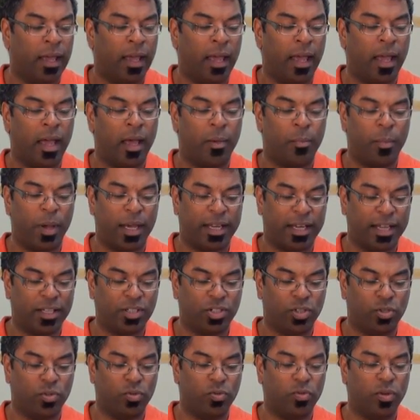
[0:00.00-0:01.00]
and I
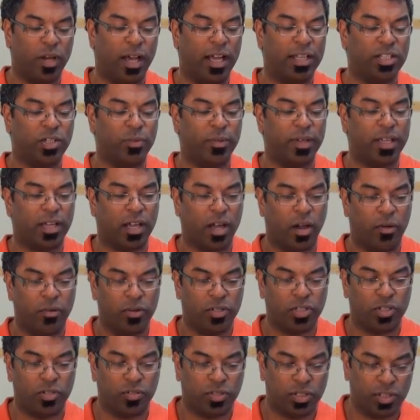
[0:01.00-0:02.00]
do
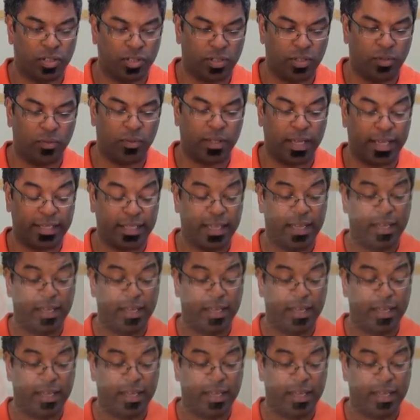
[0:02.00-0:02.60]
encourage you to do that.